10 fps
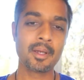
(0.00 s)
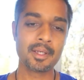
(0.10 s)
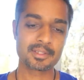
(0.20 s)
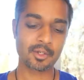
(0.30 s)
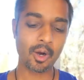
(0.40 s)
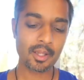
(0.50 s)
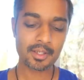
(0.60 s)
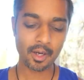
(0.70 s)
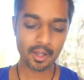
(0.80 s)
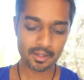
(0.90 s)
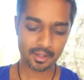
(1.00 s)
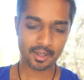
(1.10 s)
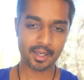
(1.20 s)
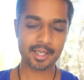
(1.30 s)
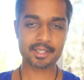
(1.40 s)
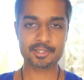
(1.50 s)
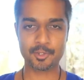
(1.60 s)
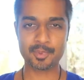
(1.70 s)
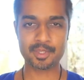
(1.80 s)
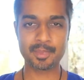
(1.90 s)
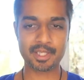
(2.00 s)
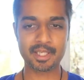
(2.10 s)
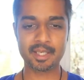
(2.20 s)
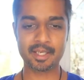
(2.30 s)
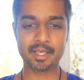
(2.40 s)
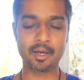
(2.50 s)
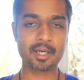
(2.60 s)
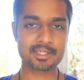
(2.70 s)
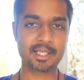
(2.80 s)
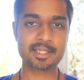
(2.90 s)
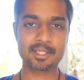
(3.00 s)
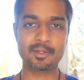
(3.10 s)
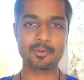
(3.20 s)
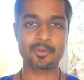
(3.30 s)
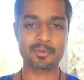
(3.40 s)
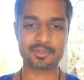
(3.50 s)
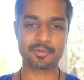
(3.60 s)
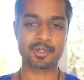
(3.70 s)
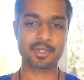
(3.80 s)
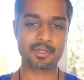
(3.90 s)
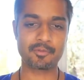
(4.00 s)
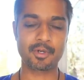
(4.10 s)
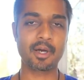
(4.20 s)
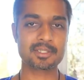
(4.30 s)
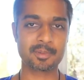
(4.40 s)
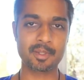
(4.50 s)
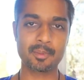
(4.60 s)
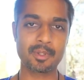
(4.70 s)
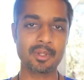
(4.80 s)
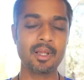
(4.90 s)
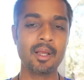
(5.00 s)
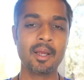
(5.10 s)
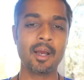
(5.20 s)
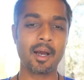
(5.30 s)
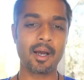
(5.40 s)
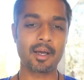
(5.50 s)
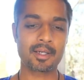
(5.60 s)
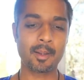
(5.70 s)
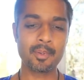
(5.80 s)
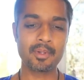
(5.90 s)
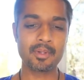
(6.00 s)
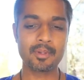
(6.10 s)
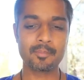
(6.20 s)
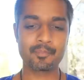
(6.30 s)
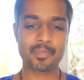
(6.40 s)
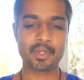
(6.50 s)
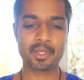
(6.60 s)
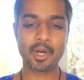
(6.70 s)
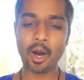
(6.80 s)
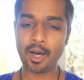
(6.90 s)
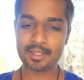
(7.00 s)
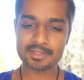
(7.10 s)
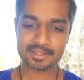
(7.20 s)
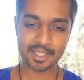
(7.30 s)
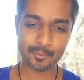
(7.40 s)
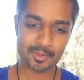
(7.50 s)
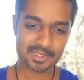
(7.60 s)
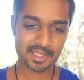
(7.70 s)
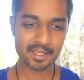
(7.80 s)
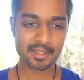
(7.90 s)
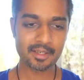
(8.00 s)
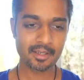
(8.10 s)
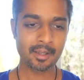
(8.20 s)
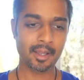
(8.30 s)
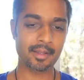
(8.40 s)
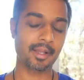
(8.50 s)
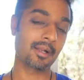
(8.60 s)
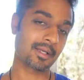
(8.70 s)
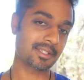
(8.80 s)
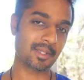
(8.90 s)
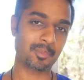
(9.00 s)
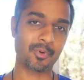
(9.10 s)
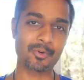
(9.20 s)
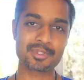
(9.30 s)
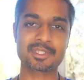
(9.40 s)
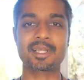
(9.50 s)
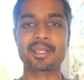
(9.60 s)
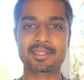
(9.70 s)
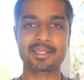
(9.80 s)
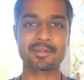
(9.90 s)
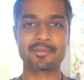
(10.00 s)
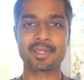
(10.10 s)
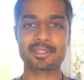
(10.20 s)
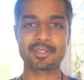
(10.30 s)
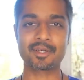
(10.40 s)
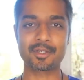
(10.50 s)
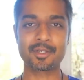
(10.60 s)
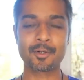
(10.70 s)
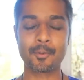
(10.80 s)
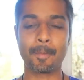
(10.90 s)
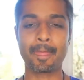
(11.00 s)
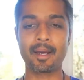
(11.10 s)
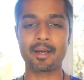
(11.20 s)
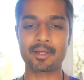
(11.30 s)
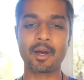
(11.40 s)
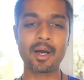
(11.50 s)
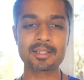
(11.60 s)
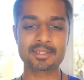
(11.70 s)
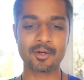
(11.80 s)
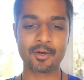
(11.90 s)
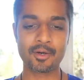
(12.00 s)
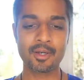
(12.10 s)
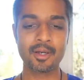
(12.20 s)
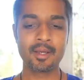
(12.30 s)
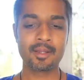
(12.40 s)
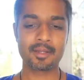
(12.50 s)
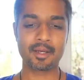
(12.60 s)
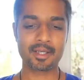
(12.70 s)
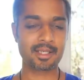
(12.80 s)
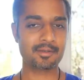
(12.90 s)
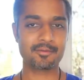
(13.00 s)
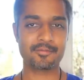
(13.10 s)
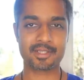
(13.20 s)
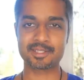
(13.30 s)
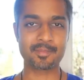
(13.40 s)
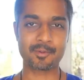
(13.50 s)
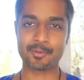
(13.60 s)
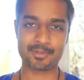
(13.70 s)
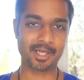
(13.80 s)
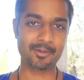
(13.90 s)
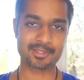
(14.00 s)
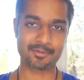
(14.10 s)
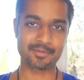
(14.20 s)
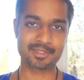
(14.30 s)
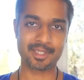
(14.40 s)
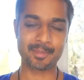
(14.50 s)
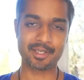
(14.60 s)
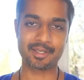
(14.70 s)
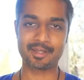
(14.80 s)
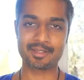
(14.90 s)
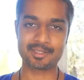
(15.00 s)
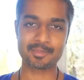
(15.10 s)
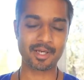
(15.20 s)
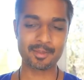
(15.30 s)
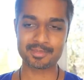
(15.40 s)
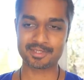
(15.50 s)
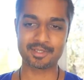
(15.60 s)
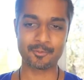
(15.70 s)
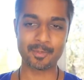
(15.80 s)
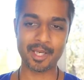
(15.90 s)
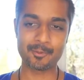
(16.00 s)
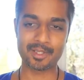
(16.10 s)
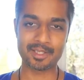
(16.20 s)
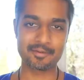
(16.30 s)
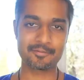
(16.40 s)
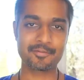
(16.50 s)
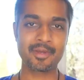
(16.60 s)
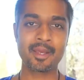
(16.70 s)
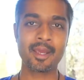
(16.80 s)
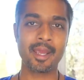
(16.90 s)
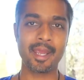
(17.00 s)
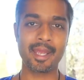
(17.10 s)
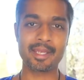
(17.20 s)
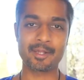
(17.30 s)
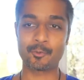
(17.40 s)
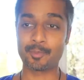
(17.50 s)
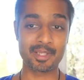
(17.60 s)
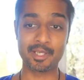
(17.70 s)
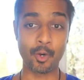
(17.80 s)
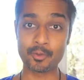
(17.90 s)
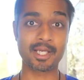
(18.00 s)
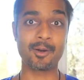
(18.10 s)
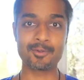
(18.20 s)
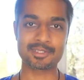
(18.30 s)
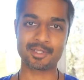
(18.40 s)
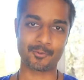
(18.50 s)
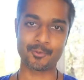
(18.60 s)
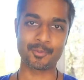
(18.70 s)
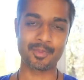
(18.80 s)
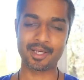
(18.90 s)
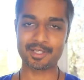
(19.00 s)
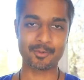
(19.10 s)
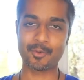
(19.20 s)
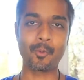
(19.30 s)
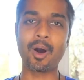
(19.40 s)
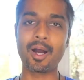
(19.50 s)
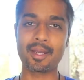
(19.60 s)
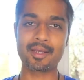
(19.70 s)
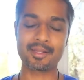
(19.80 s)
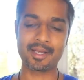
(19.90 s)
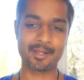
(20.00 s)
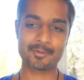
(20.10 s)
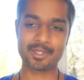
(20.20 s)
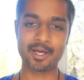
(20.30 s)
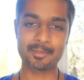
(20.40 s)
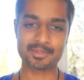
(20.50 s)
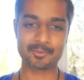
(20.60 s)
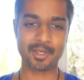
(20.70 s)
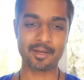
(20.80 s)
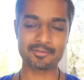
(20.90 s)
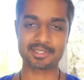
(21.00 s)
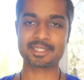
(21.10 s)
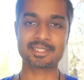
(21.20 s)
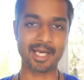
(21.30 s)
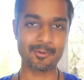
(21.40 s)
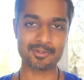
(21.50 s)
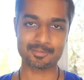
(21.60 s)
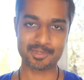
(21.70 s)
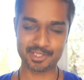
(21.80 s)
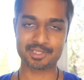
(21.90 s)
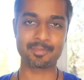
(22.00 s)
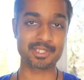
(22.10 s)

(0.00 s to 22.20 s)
So all in all, uh, I had a good trip in Dominican and Occidental was very good, very hospitable. Uh, a uh, couple cons, I will say, and then I'll get to the pros because I like to leave things on a good note. Uh, cons are they got to get fix something with their towel service. I mean, sometimes the maid would leave and there would be no towels in the room and I don't know why. And then other times we'd have six towels, just